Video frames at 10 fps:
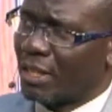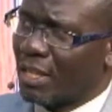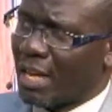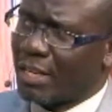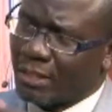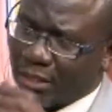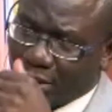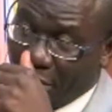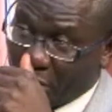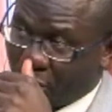That is in
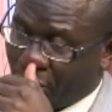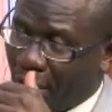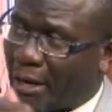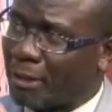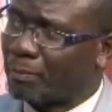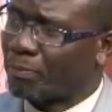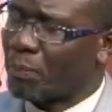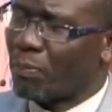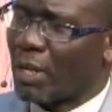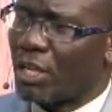Race Track.
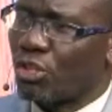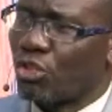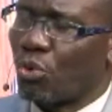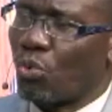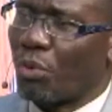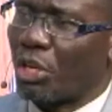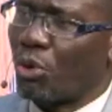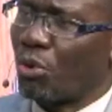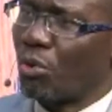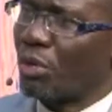So we go